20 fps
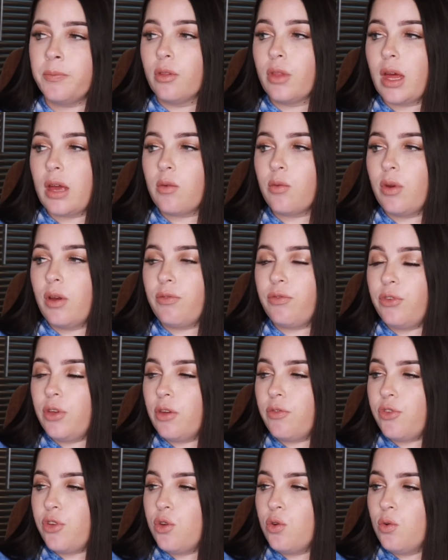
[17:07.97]
Like, if
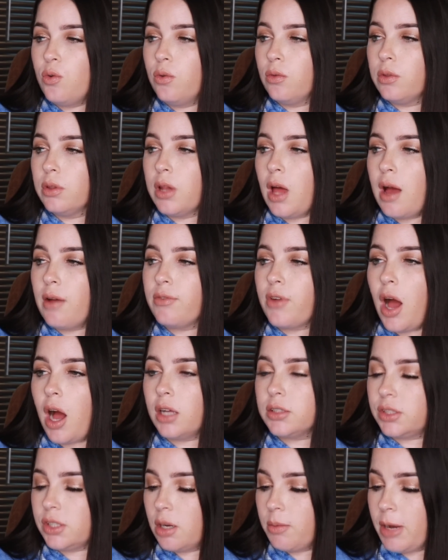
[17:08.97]
you love
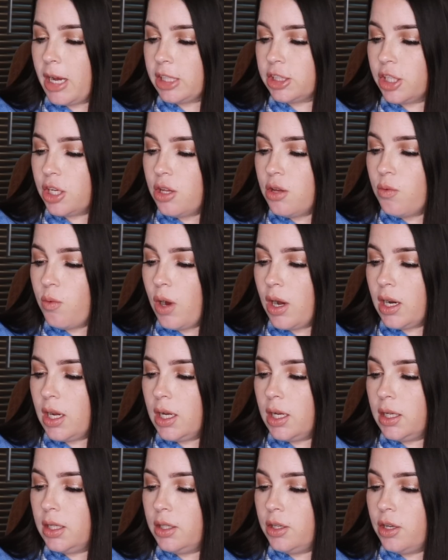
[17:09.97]
God so much and you
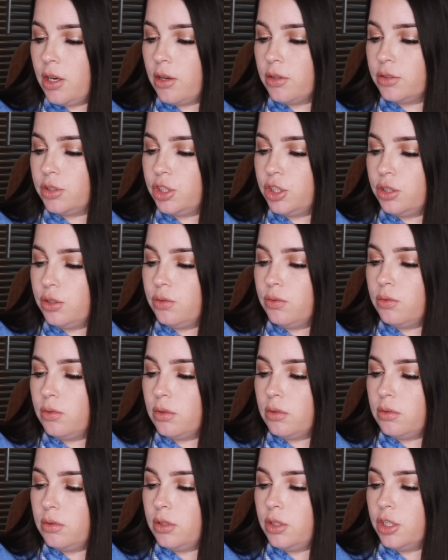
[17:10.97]
wanna, you know,
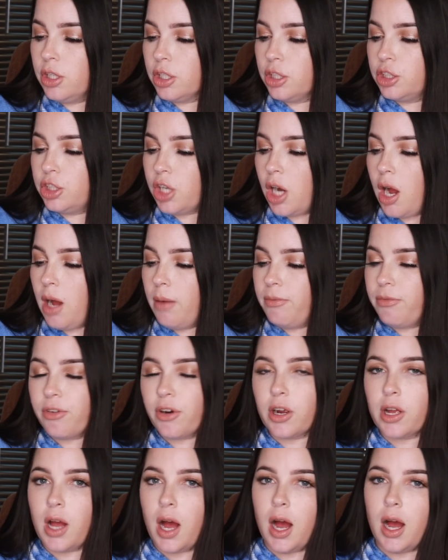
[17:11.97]
do your job
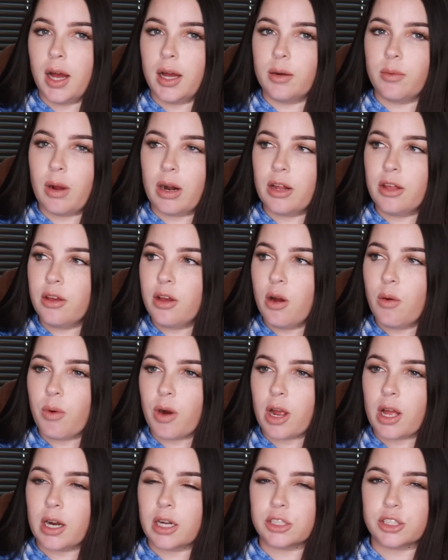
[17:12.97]
for God, why don't you go
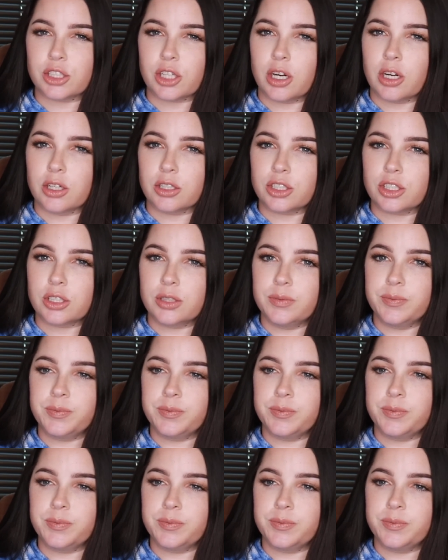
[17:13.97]
work at a church